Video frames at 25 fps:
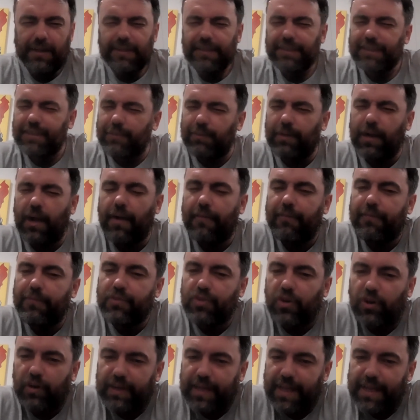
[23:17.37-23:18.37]

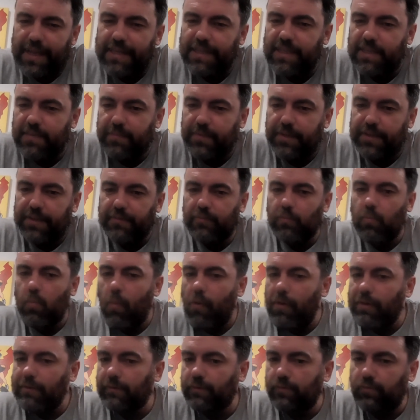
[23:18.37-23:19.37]
Todd Eastman,
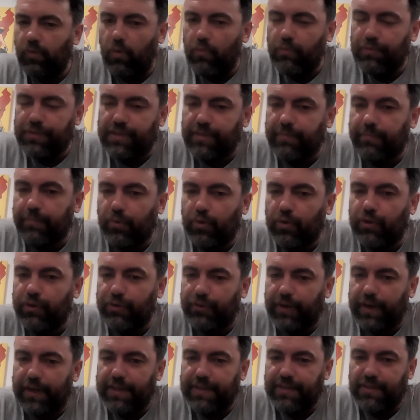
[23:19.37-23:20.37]
who was the
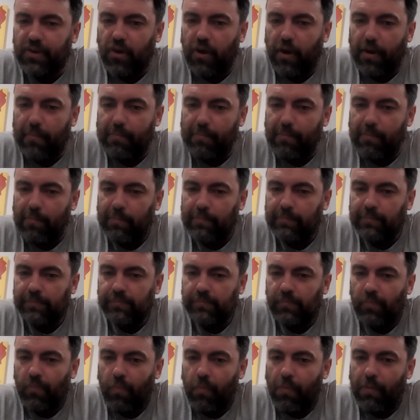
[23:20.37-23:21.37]
booker at the time
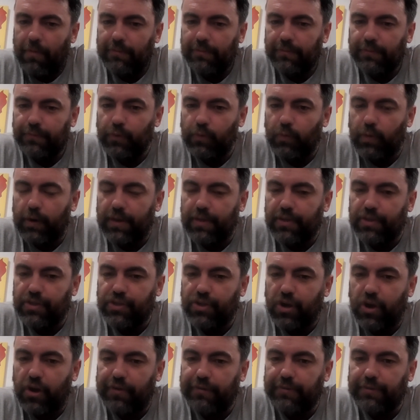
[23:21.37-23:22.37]
for one of the
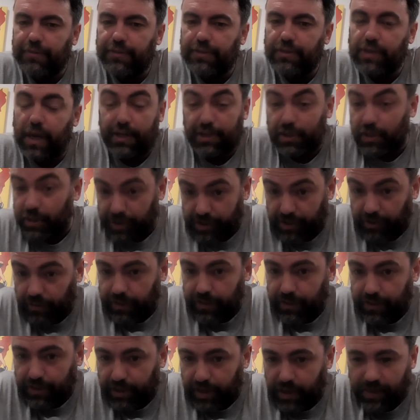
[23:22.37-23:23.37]
shows, actually he still
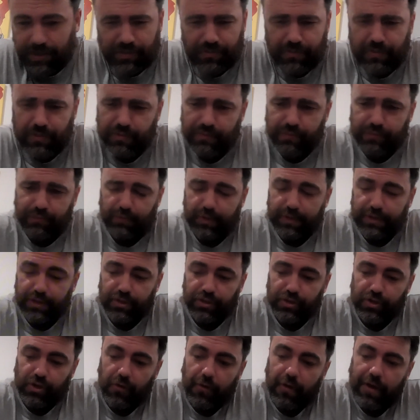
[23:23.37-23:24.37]
is. Actually, this was a
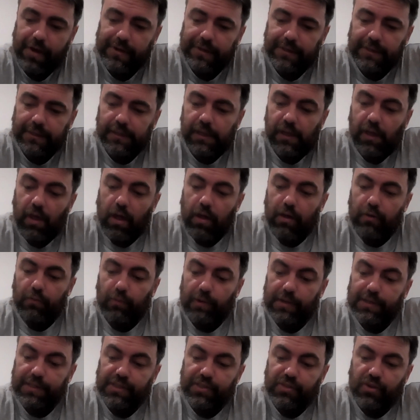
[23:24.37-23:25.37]
recent show.
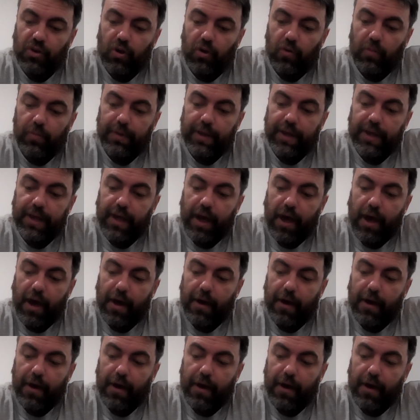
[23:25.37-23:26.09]
Once told me